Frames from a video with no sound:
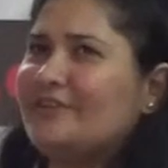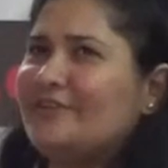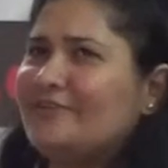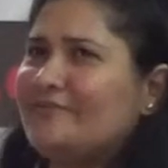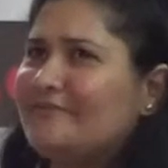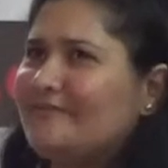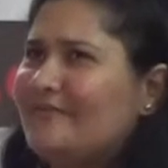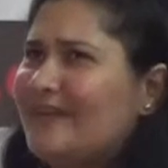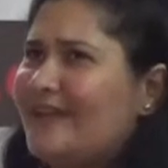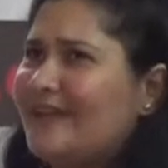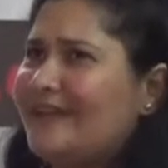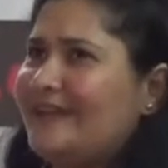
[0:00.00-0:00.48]

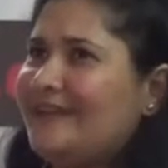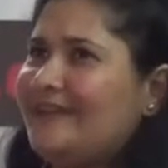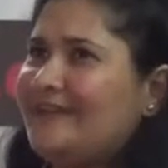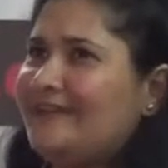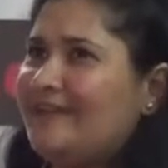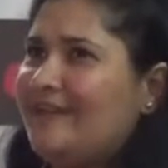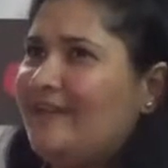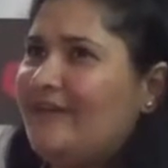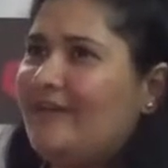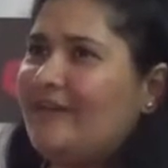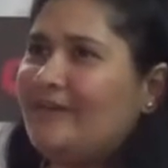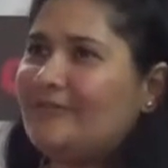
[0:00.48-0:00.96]
very
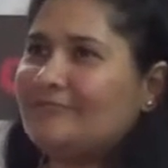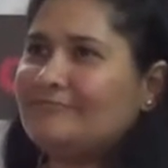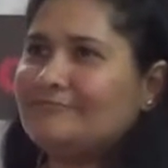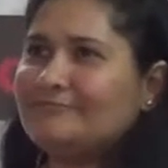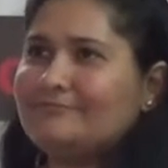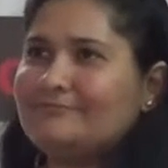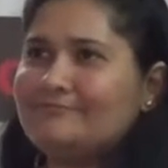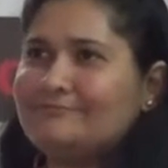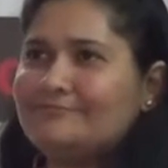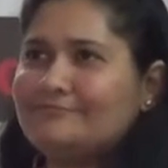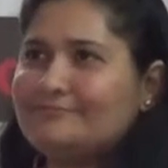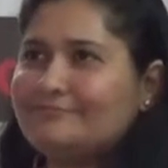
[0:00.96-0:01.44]

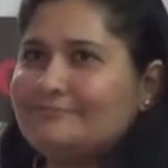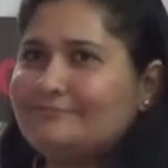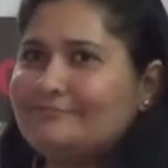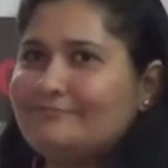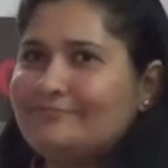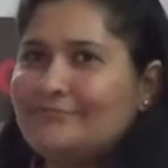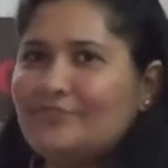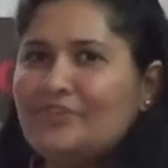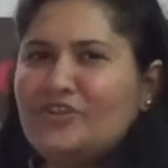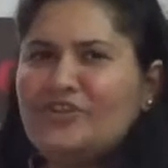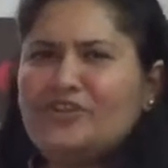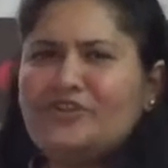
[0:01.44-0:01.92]

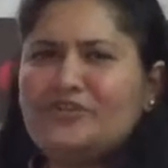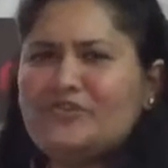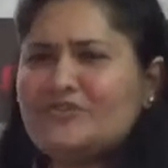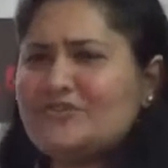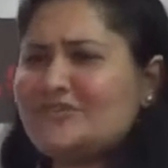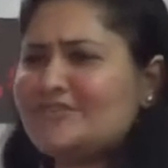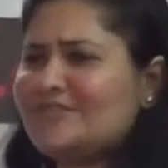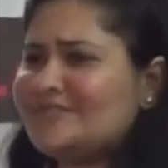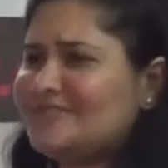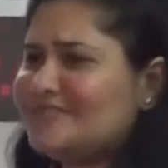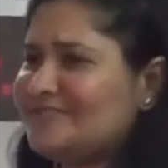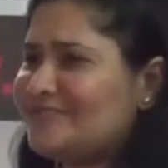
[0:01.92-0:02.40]

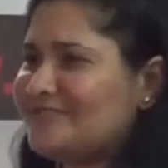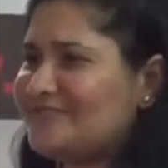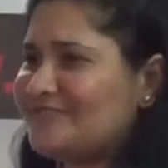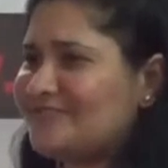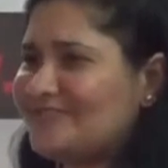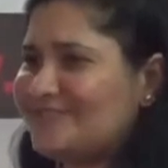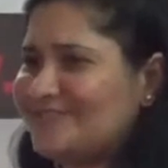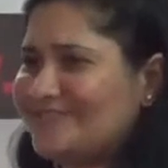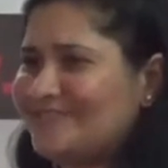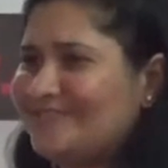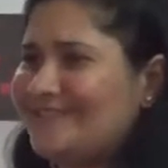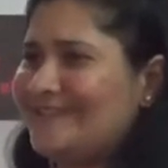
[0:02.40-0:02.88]

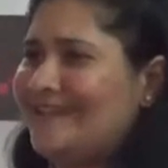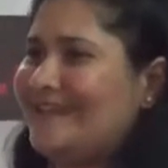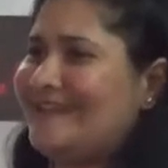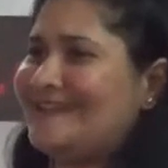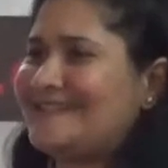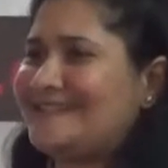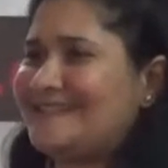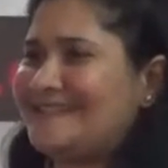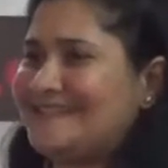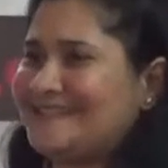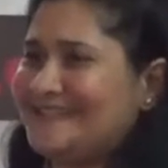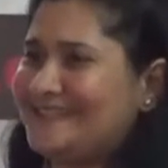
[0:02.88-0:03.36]
innocent,
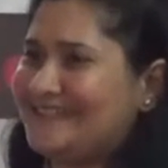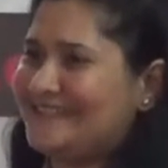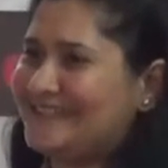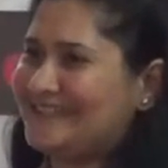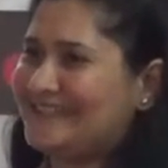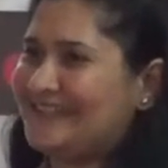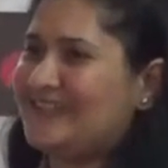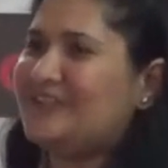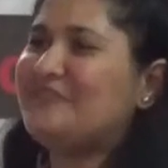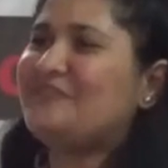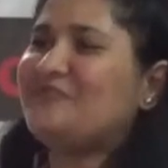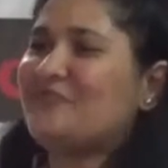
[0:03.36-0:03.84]

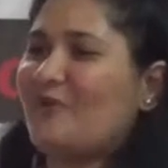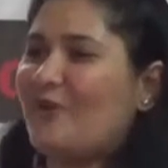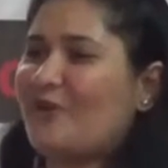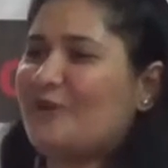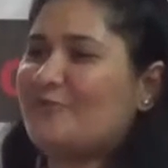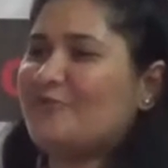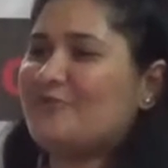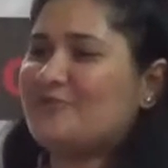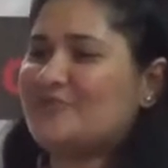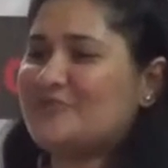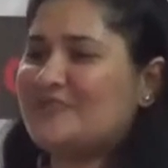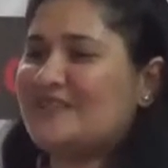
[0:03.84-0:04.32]
nascent,
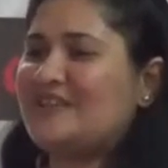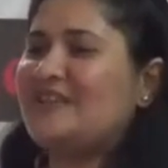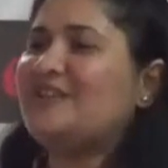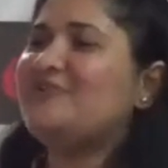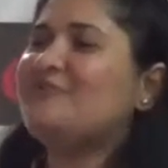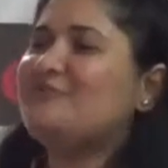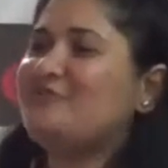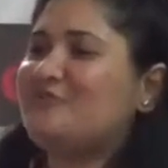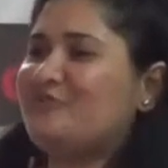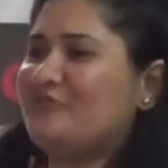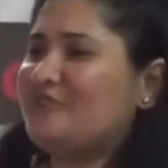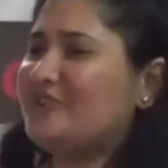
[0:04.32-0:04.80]
almost the
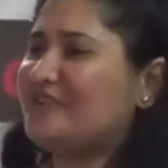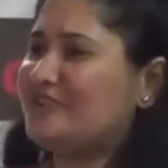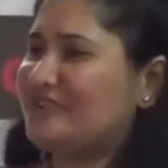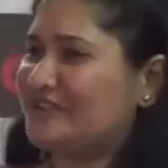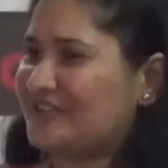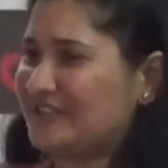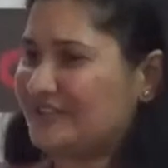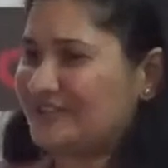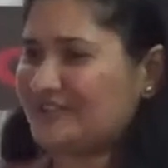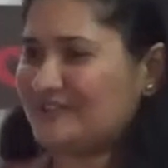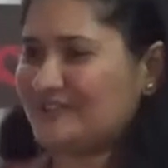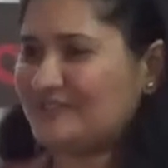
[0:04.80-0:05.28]

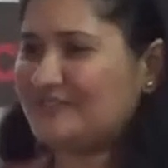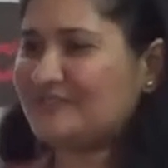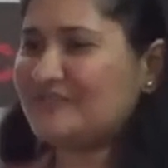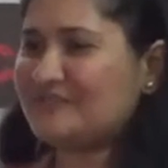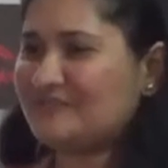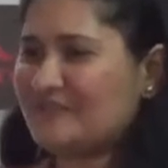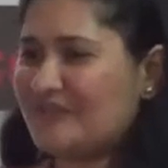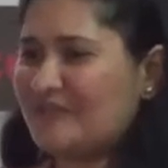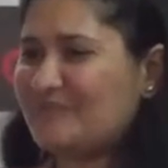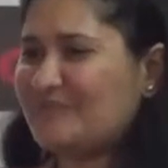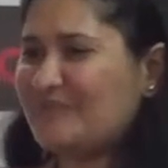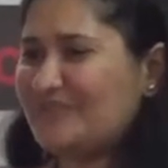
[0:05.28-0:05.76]
infant
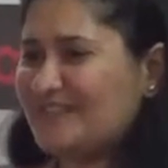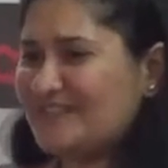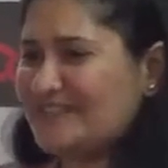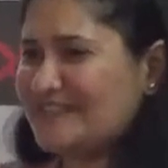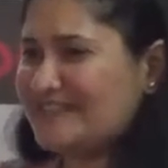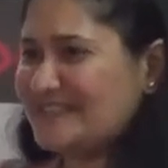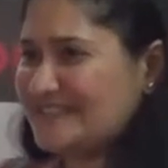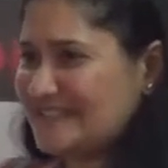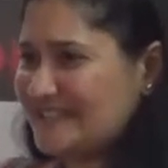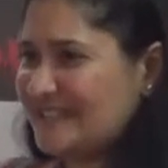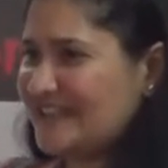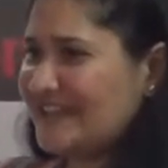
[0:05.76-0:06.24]

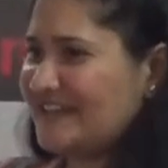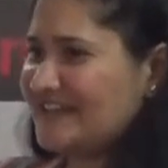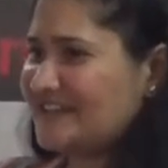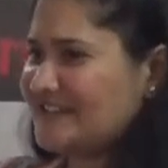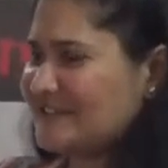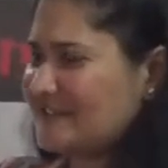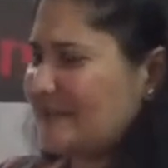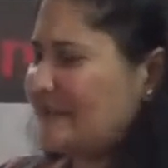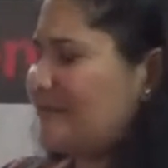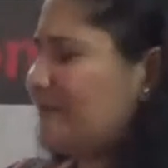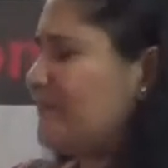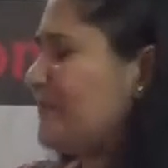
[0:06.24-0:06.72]
feminine
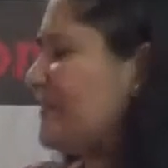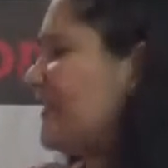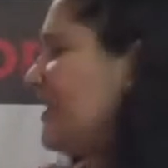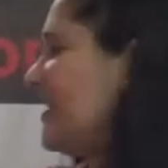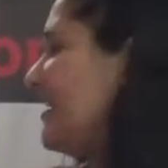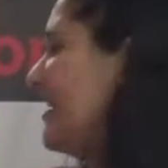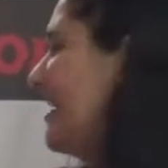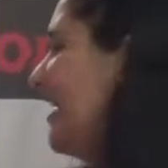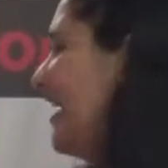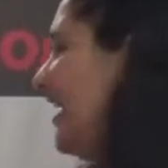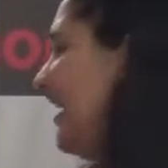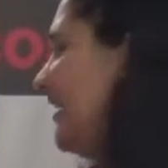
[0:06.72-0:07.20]
state,
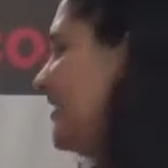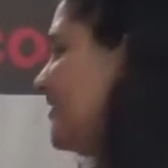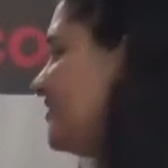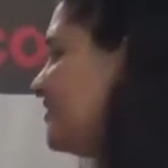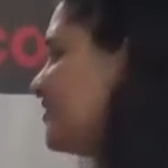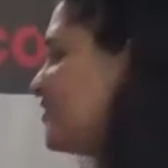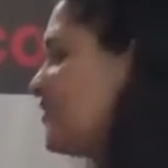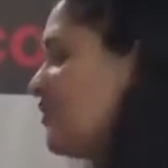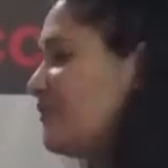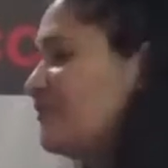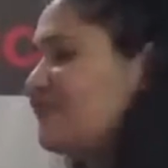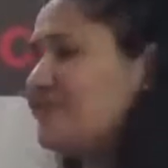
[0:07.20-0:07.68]
and
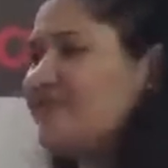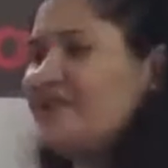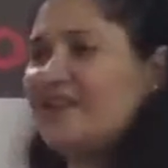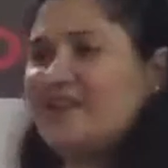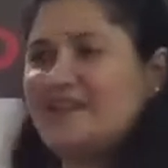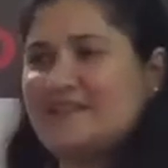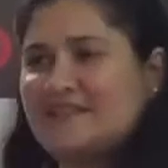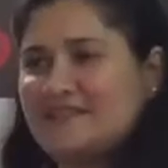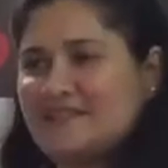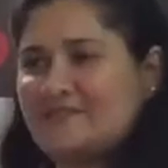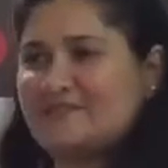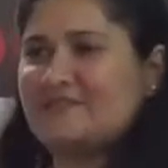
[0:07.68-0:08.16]

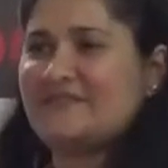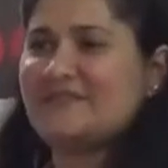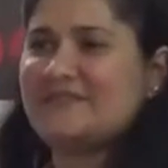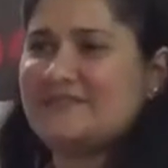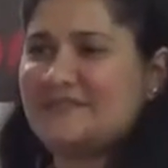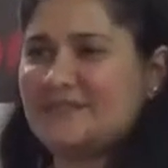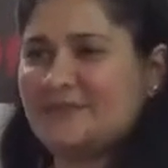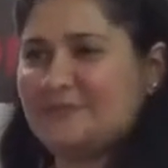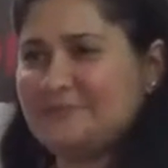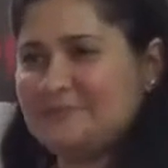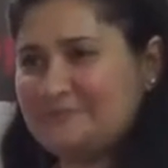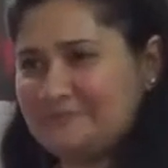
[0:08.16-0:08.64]
Sophia is
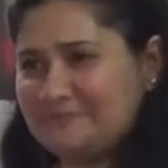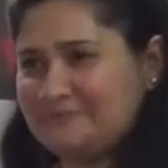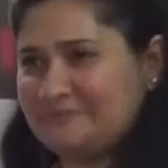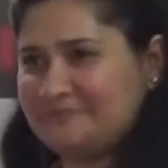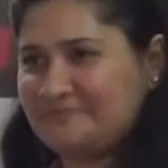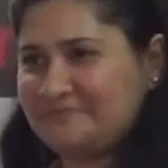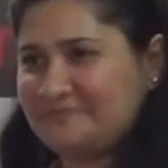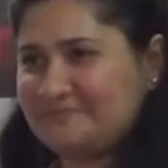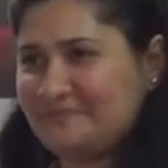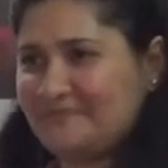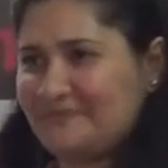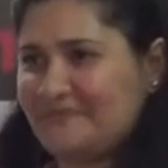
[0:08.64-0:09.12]
wisdom.
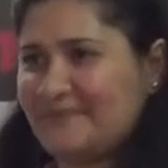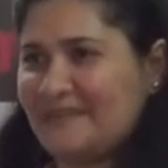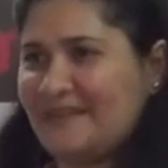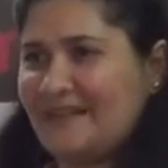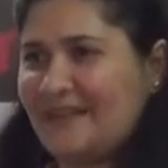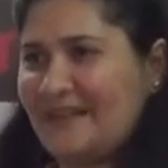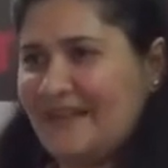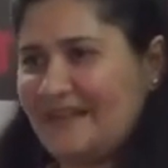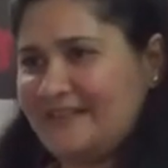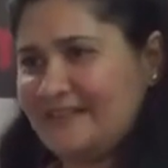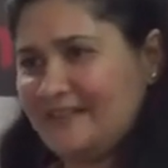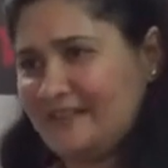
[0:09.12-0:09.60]

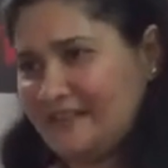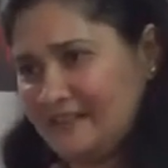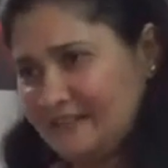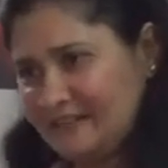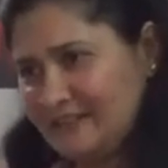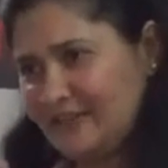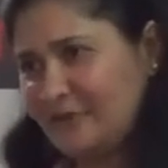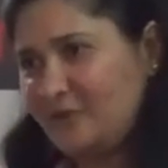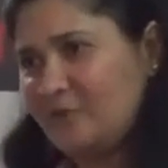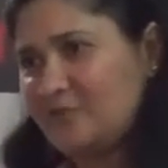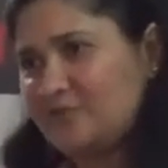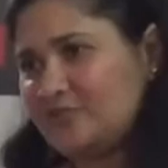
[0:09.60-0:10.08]

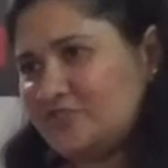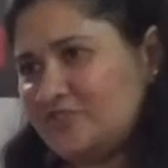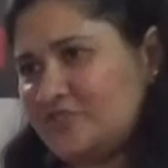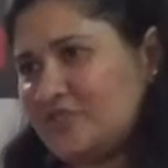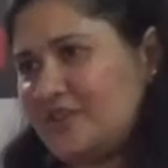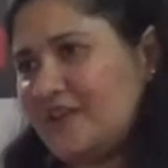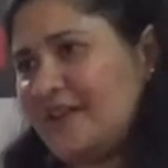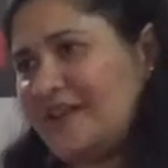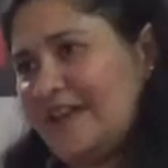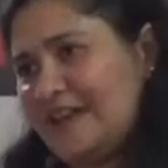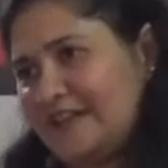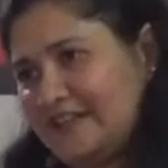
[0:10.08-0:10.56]
And the whole
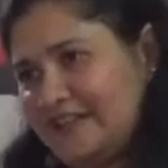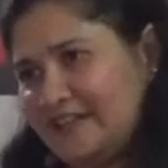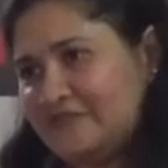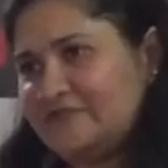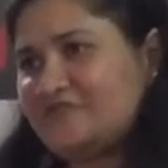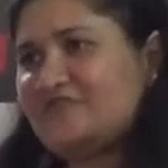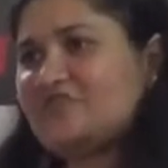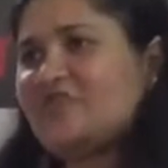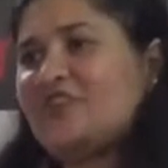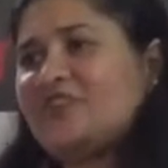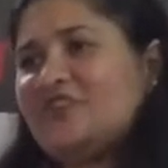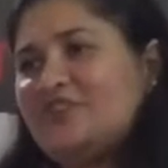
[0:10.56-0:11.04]

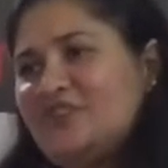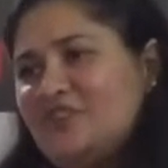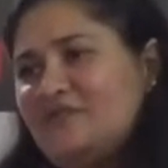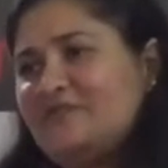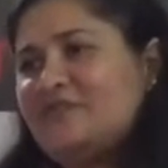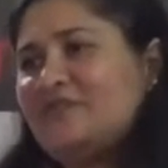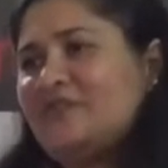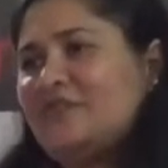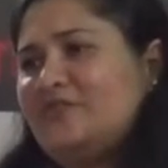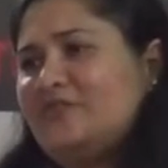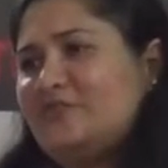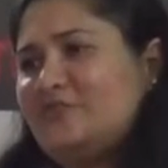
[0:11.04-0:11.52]
collective journey
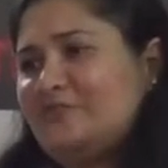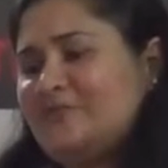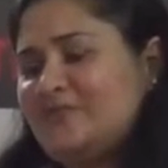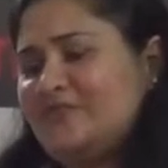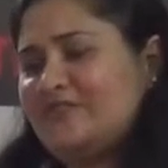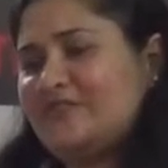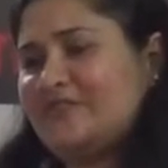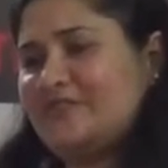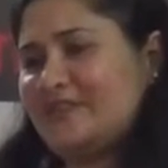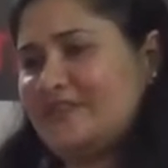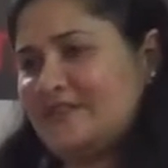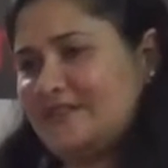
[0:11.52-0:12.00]
of the
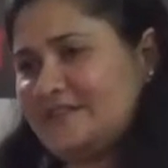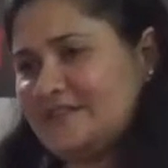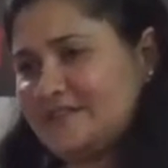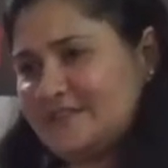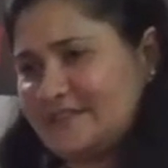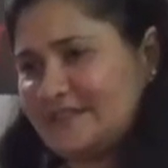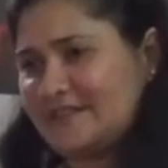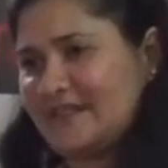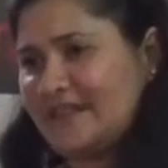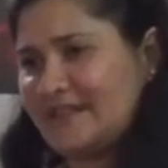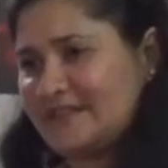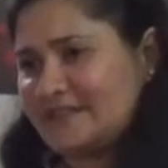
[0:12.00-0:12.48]
human
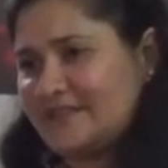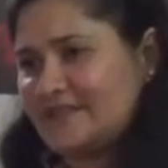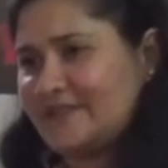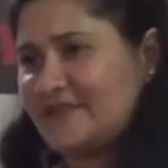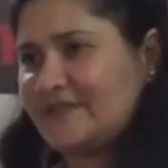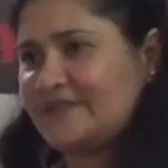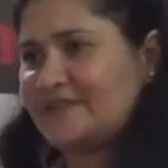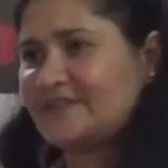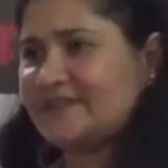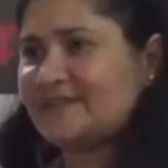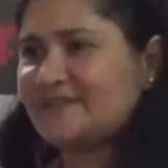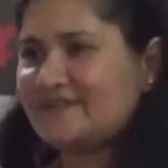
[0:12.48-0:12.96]
race, as
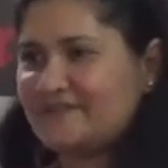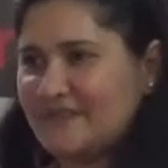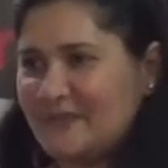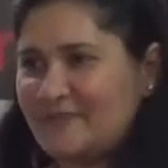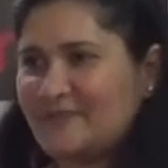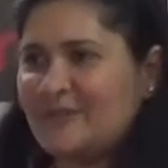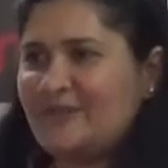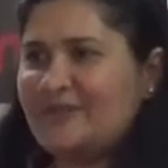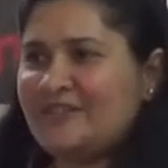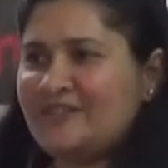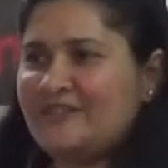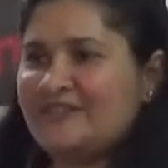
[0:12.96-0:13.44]
far as the
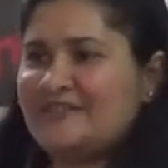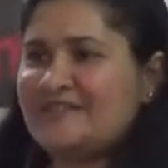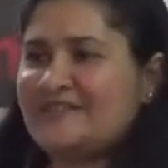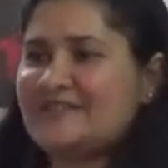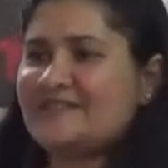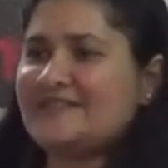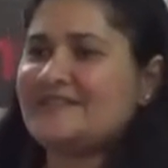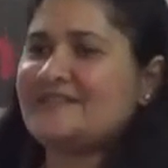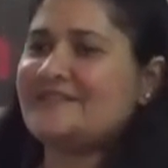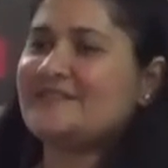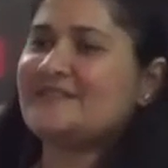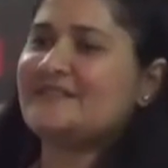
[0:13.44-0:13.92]
feminine is
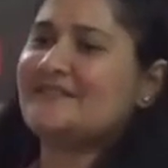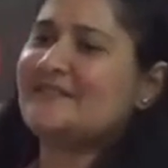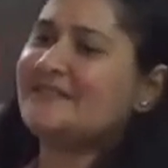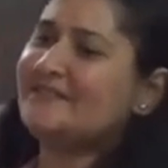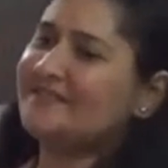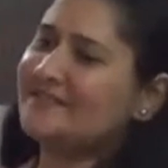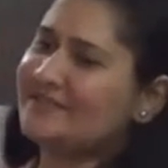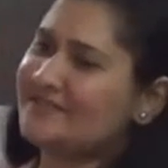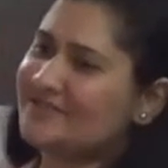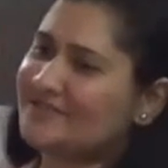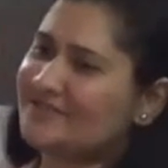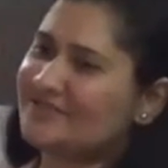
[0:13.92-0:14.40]

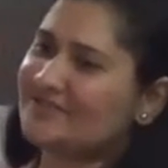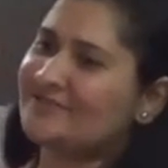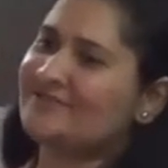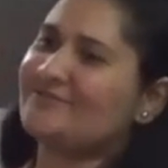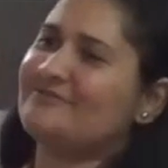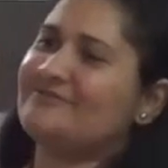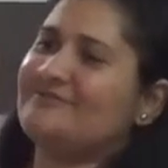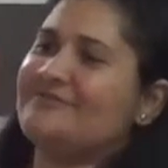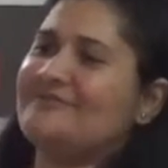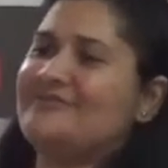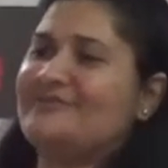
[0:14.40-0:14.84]
concerned, is to